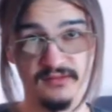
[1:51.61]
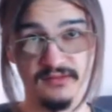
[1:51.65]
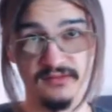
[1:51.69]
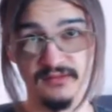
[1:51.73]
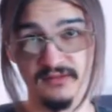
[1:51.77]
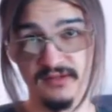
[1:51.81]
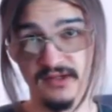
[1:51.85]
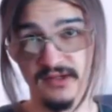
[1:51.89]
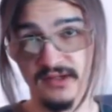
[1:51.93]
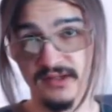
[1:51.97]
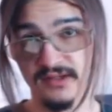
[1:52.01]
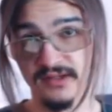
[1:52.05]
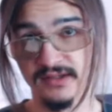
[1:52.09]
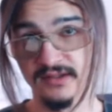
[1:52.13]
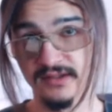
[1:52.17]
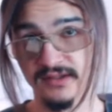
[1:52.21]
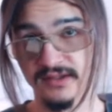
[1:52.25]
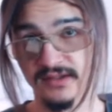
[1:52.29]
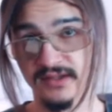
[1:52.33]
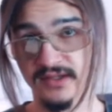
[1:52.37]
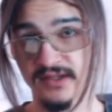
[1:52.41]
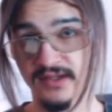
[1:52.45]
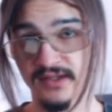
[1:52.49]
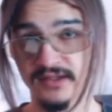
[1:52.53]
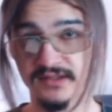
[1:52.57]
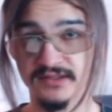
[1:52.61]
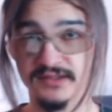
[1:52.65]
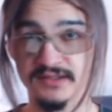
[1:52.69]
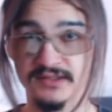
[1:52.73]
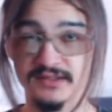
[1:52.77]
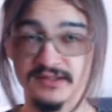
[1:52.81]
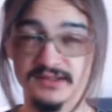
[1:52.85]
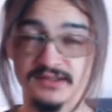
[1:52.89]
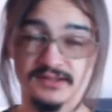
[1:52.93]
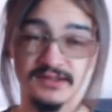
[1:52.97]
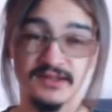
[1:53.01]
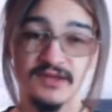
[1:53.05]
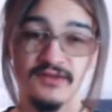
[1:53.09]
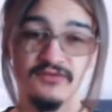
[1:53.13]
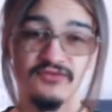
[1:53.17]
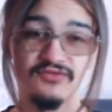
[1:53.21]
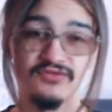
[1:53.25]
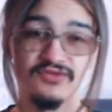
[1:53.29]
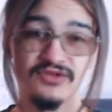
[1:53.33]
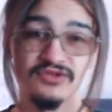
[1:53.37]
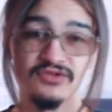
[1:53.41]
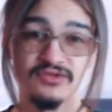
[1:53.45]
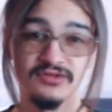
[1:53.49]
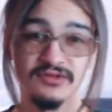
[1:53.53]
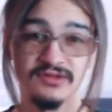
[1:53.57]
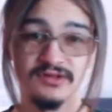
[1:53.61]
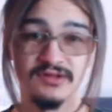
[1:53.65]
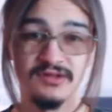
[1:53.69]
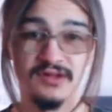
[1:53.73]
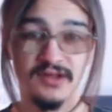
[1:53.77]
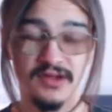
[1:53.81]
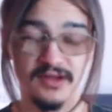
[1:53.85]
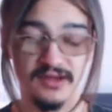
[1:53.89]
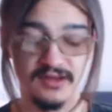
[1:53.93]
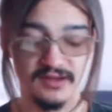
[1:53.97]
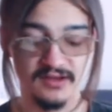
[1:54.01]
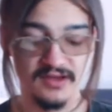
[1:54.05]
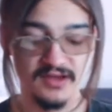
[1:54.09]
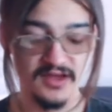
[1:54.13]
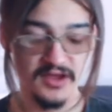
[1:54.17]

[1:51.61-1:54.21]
yeah, I guess it's stuff we don't like.